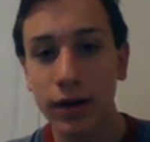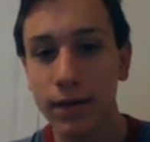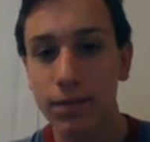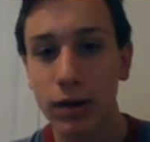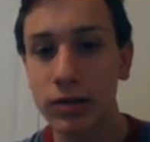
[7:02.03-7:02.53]
all
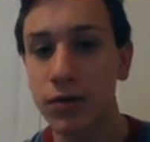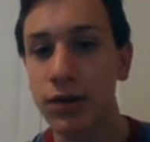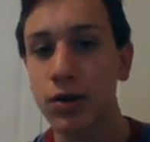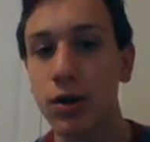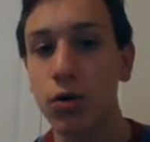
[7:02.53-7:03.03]
right,
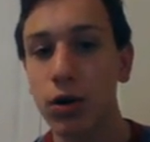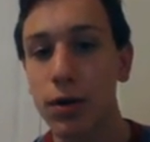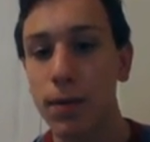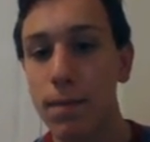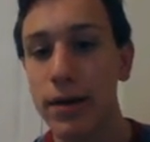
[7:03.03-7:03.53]
Pennsylvania, New
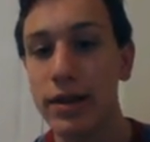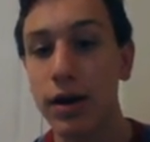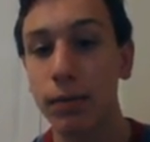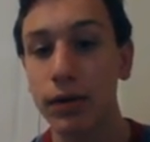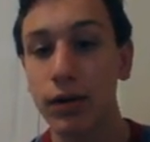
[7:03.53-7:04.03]
York,
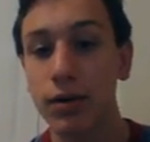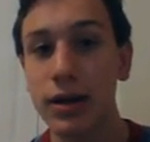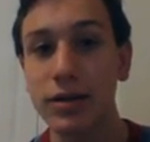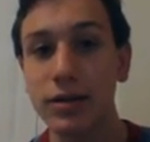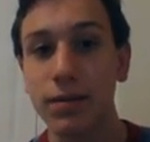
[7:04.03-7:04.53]
mid to upper
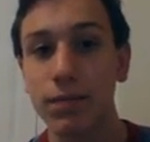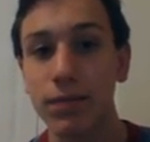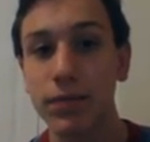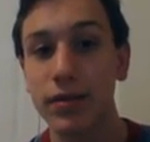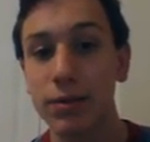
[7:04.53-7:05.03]
30s
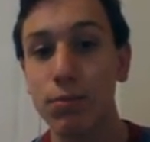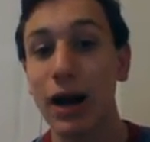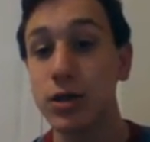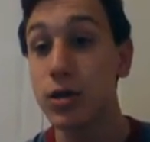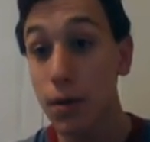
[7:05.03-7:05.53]

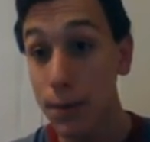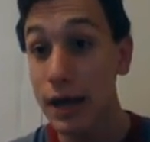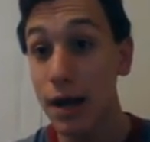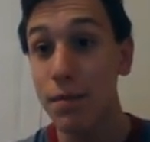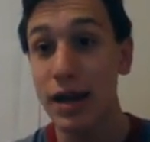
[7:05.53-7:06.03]
by 2
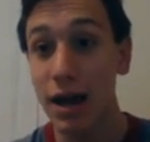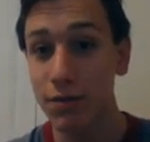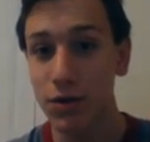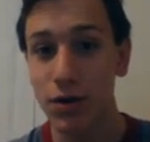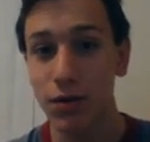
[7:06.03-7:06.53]
p.m. in the
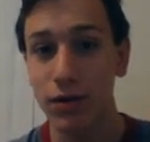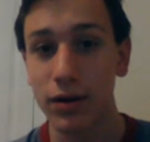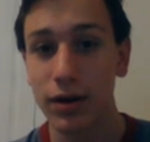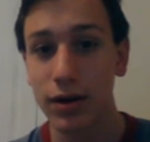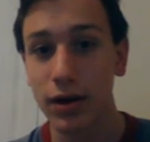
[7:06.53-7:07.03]
afternoon.
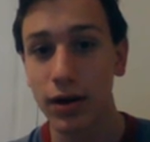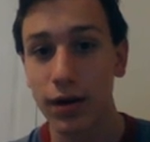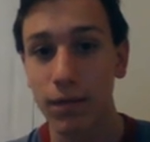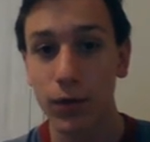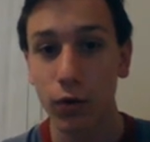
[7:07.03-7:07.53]

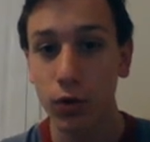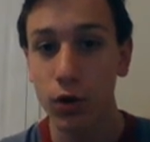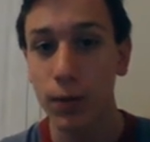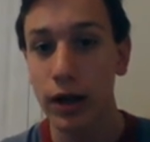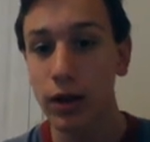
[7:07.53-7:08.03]

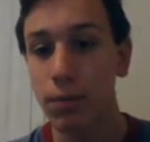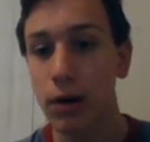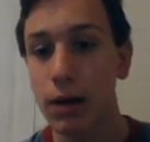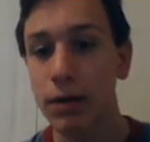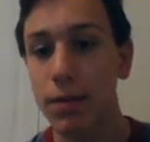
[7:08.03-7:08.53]
Northern New
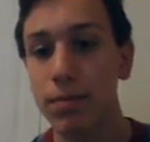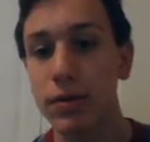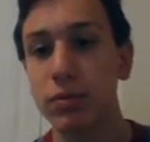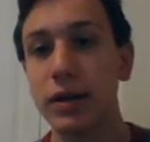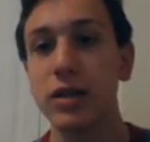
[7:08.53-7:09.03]
England, probably
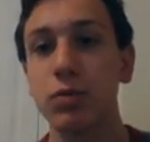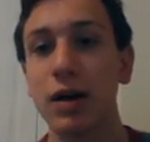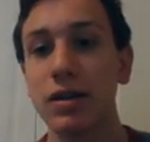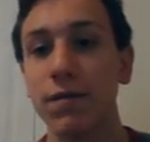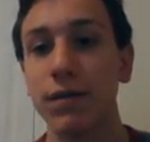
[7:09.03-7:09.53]
between
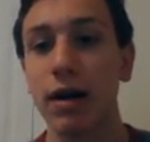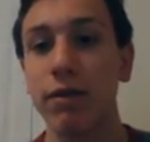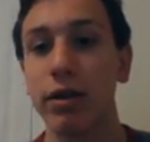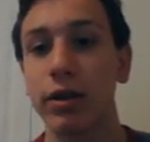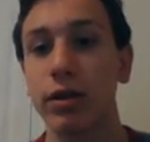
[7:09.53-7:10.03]

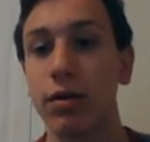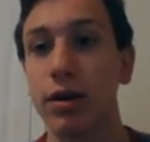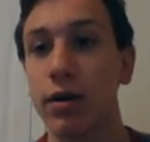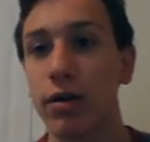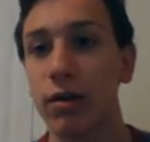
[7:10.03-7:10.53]
25 and
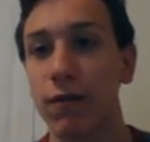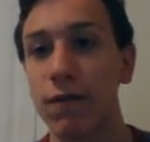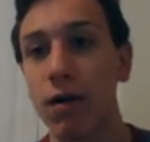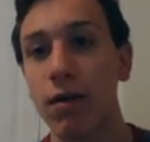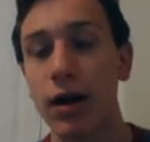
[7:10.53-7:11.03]
30 degrees
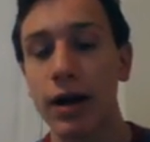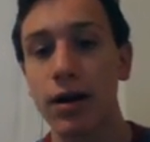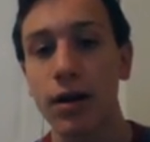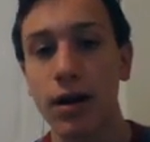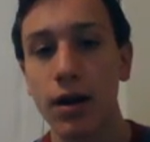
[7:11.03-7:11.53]
Fahrenheit.